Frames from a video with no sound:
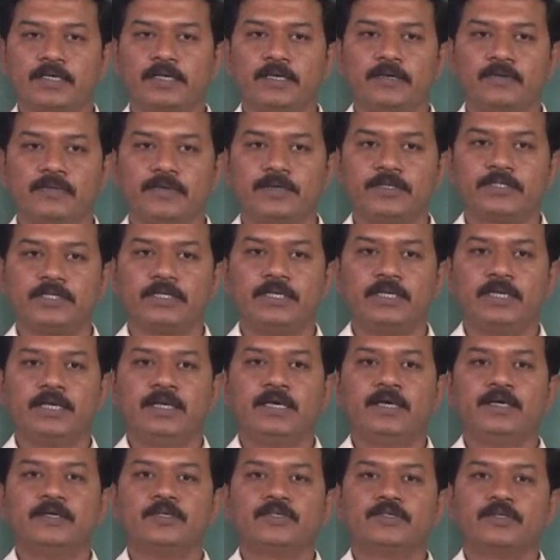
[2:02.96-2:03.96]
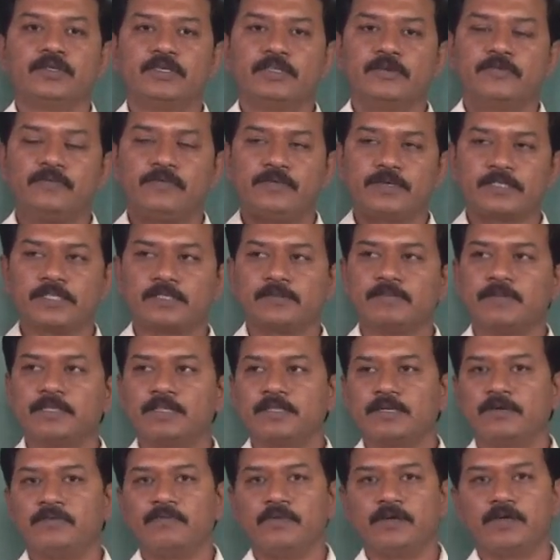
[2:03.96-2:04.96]
equation. So in the first
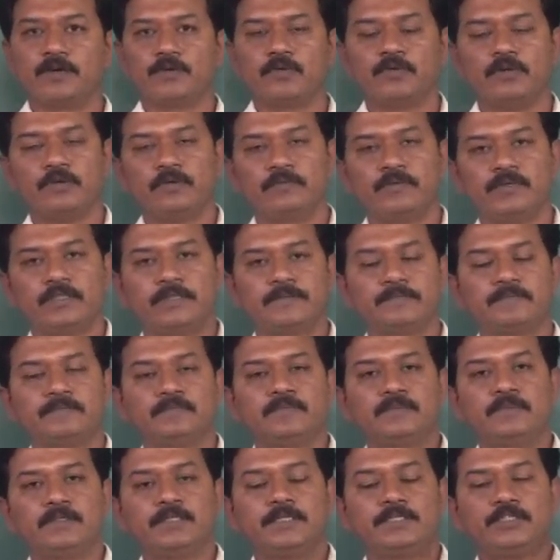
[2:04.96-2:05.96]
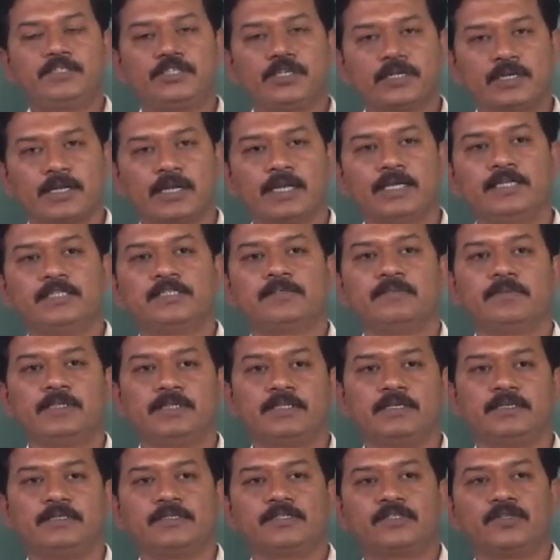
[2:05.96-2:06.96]
method we are going with the generalized
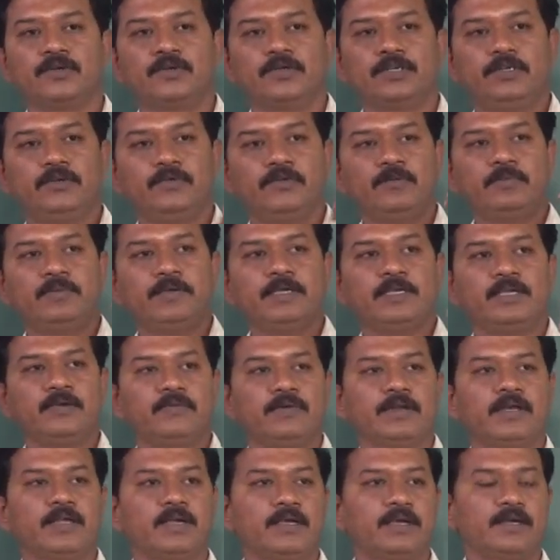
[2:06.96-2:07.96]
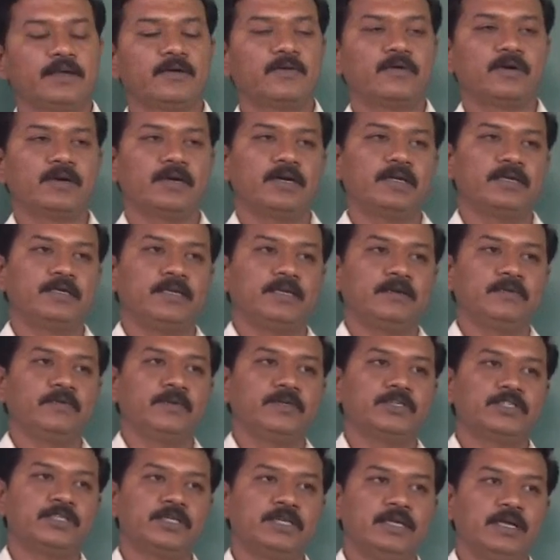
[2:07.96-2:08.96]
method. So you will be given a quadratic
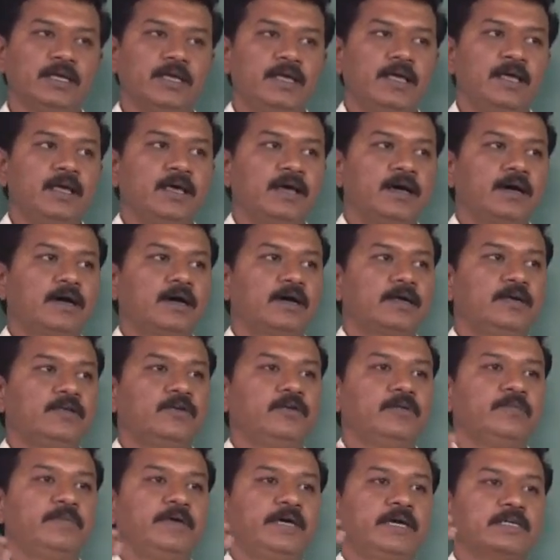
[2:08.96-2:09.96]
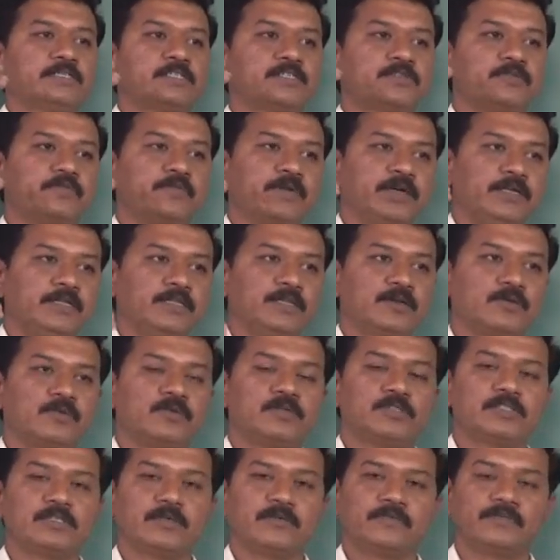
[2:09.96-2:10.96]
equation and you will be asked to find the
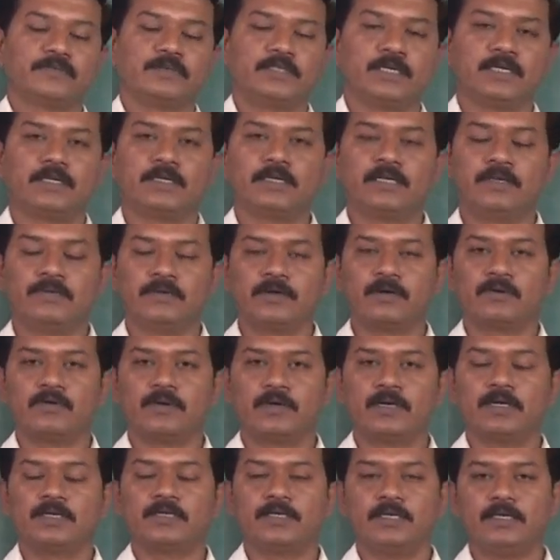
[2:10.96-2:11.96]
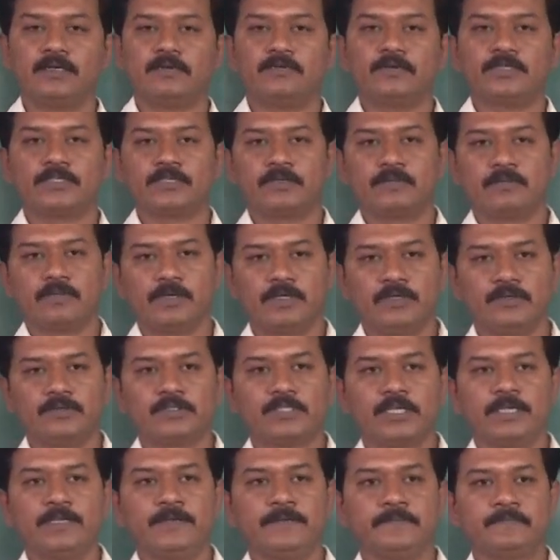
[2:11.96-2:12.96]
roots of that given quadratic equation by
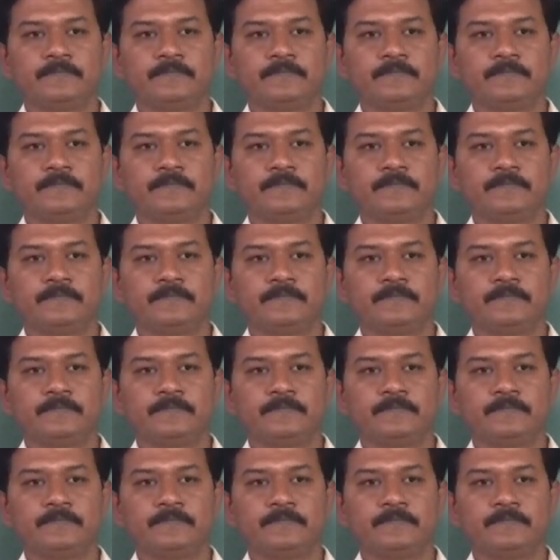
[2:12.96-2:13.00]
using